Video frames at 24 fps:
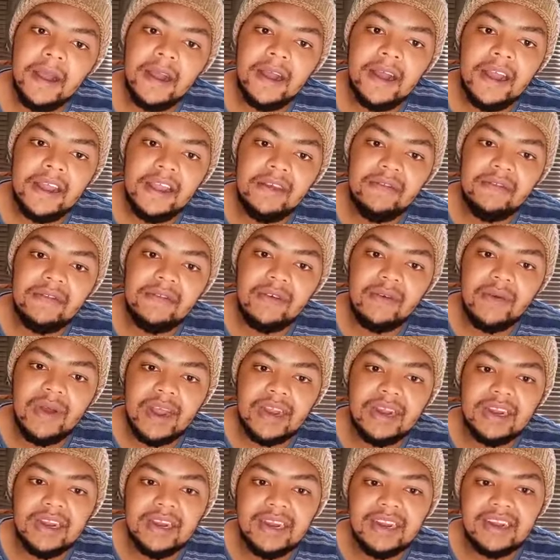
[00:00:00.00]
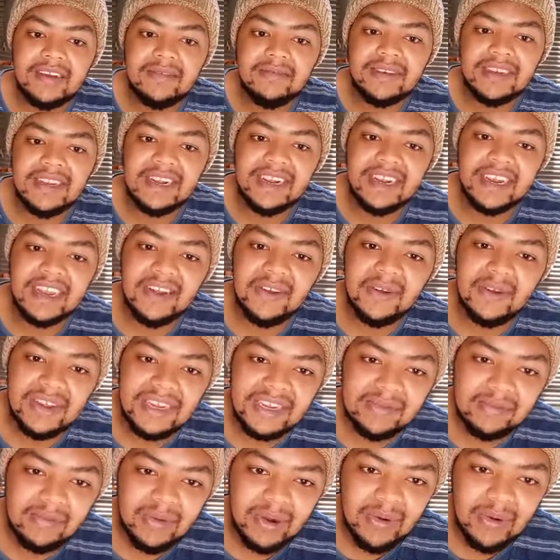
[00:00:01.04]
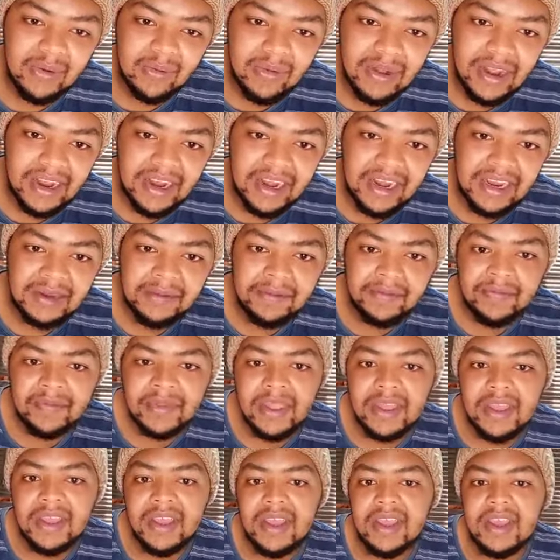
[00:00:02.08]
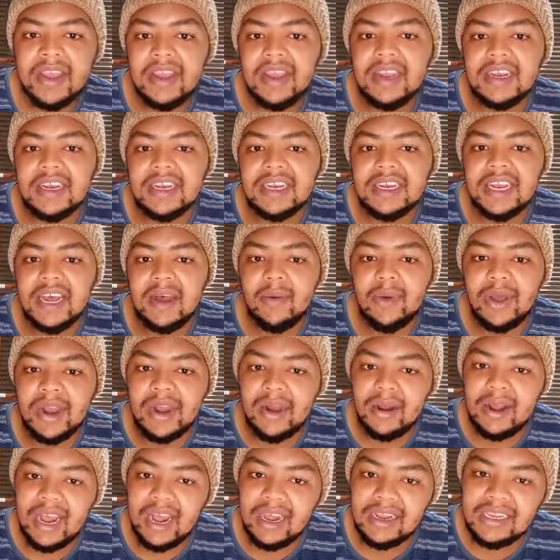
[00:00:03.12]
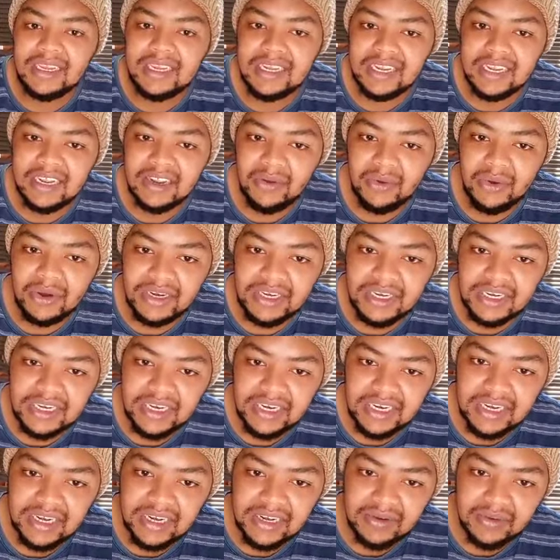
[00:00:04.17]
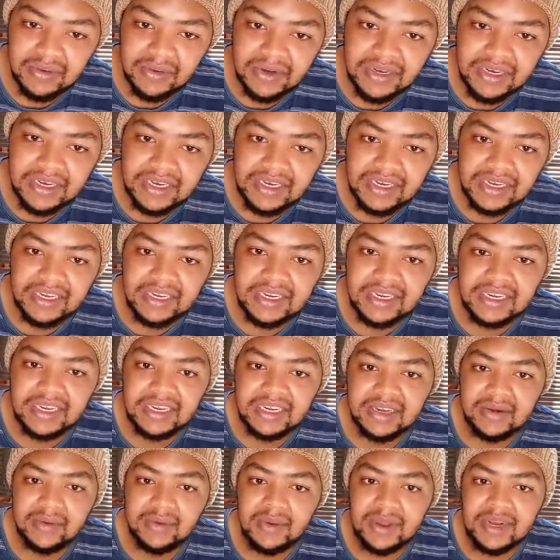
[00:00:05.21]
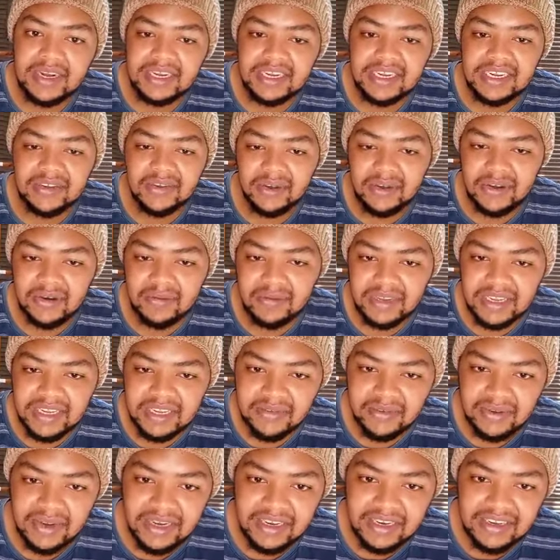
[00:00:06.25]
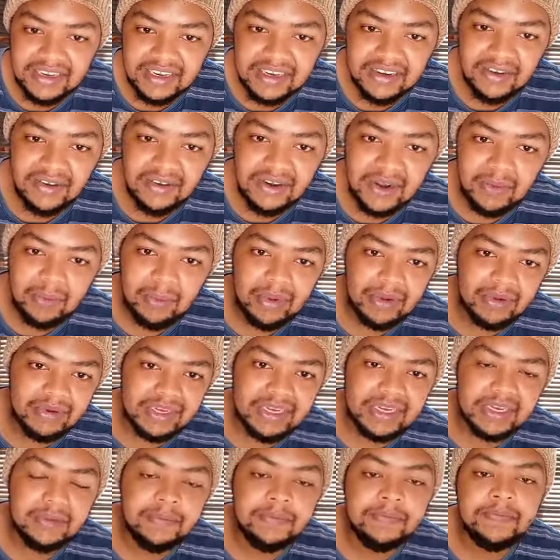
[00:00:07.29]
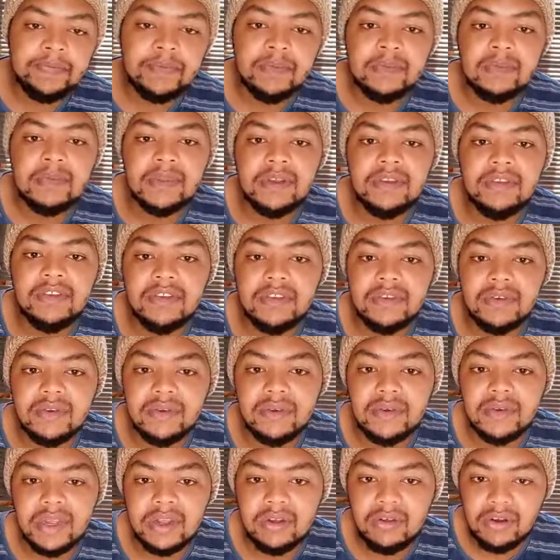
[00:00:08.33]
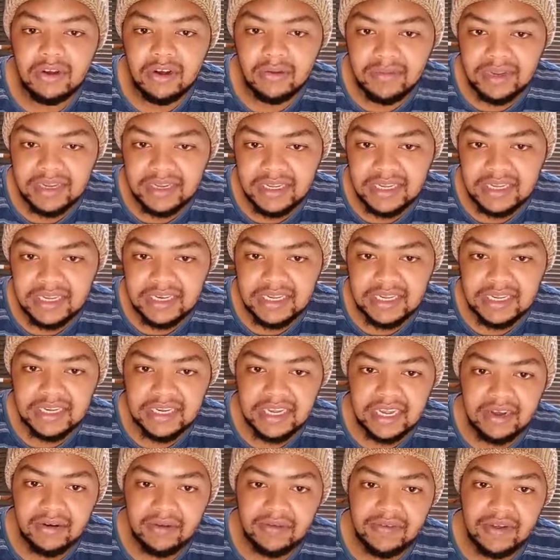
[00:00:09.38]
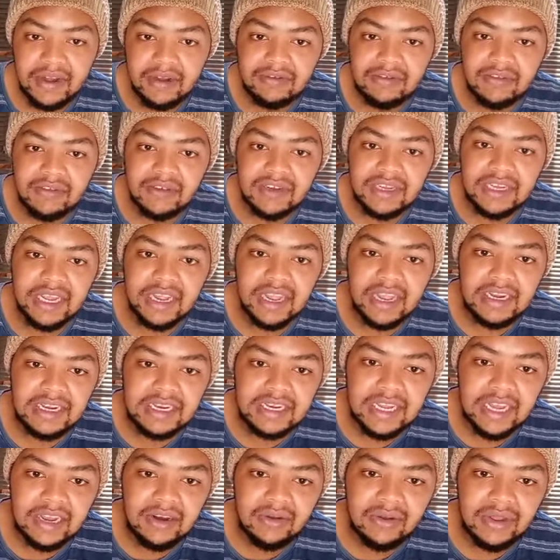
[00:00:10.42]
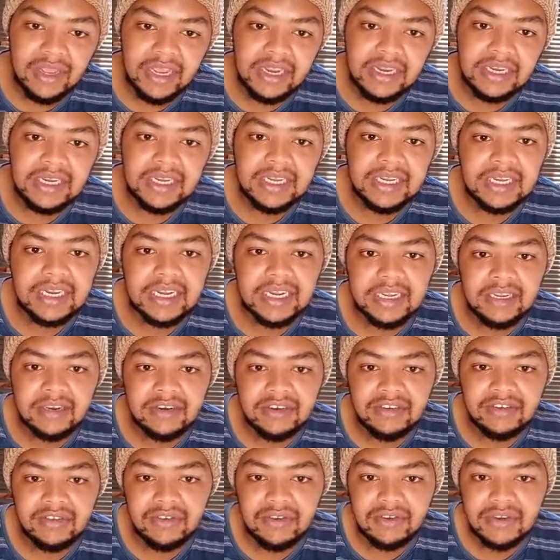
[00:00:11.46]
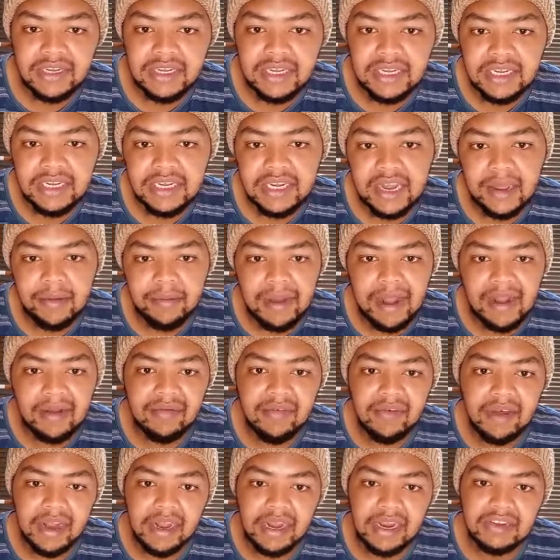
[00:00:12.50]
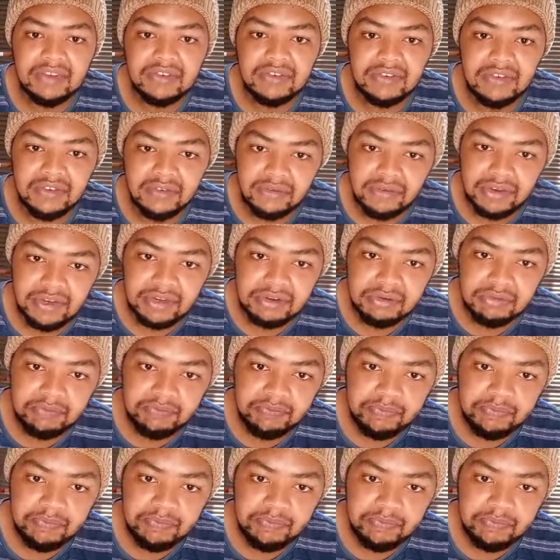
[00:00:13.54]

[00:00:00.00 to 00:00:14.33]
Hi everyone, I'm Diklek Cosma Kubani, and I want to answer a question which is, what is economics? What is it all about? So economics is the study of how society allocates scarce resources among various use.